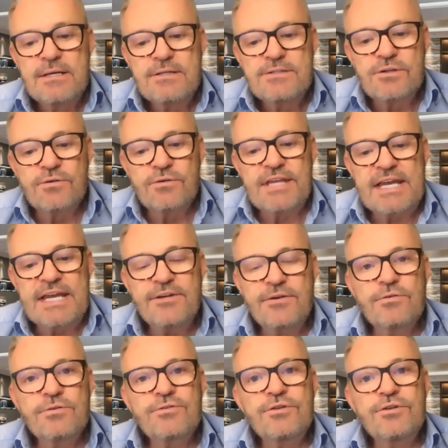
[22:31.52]
So thank
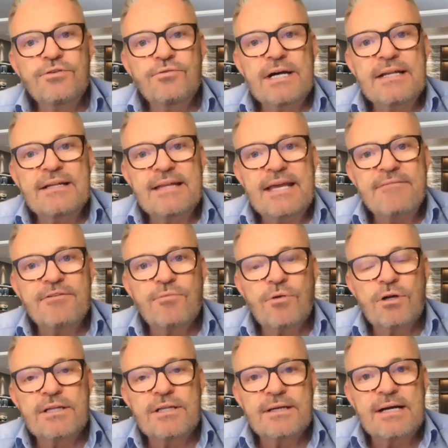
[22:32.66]
you to you and
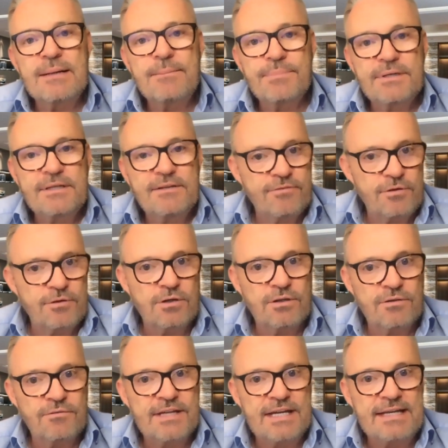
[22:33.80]
everyone in the company for all
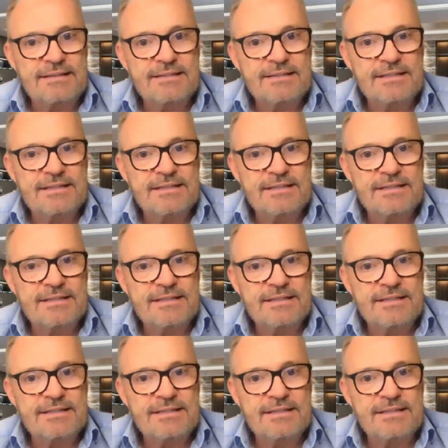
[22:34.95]
of that.